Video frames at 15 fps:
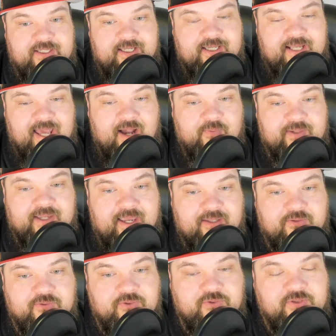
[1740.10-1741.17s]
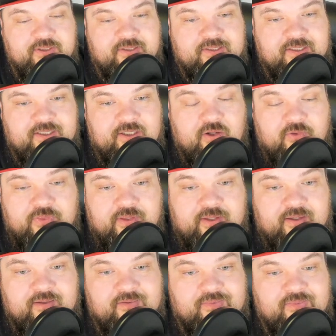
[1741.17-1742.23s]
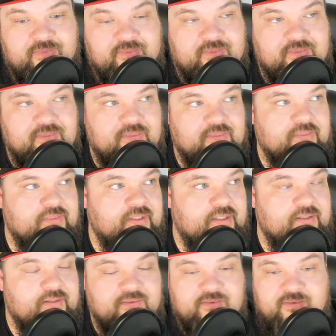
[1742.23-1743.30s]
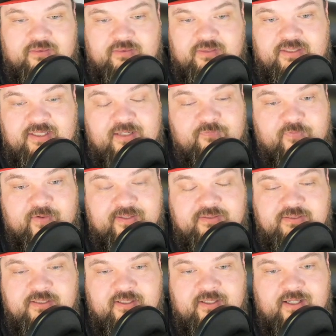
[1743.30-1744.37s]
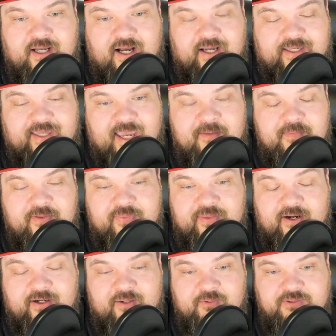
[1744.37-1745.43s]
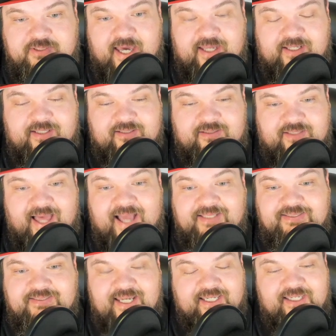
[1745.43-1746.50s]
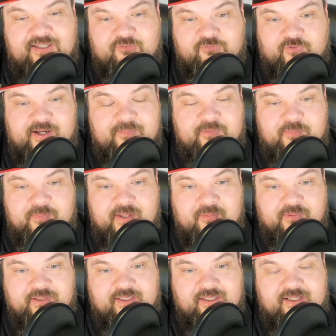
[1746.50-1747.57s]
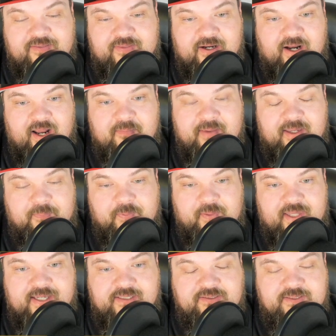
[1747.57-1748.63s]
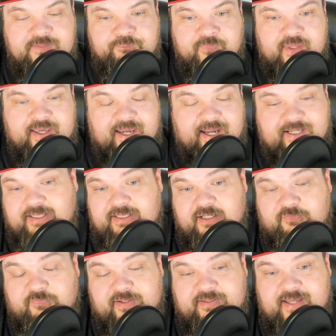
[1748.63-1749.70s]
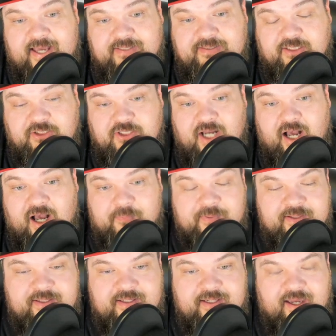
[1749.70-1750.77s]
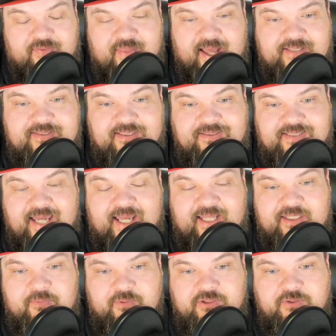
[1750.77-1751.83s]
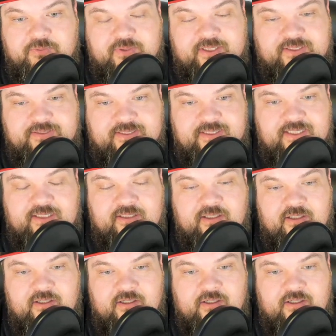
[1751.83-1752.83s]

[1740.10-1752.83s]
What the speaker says: in how he handled, the defense. He came in there. It was at last second for him to be able to get in there and make plays, and he did a fantastic job. And that's exactly what you want to see,